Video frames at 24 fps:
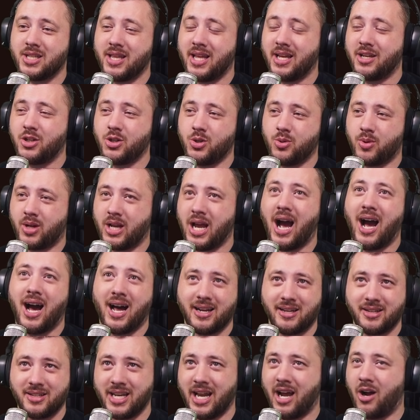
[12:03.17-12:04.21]
that you
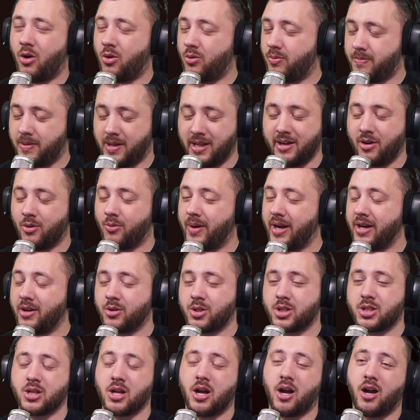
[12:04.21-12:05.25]
can't now play a Raider
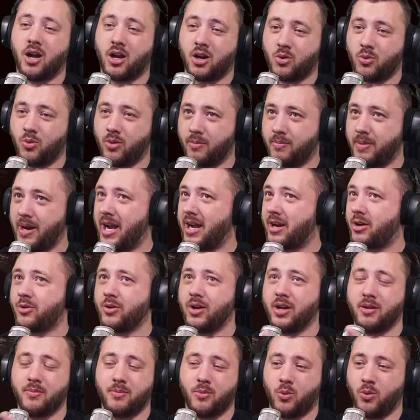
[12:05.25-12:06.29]
stock or back
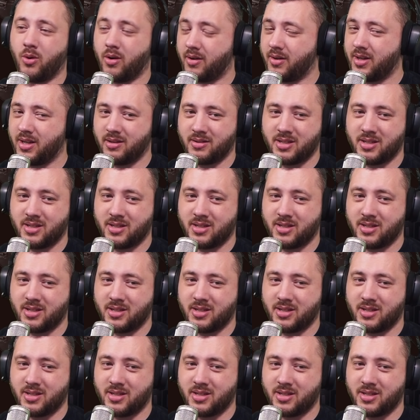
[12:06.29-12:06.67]
rib or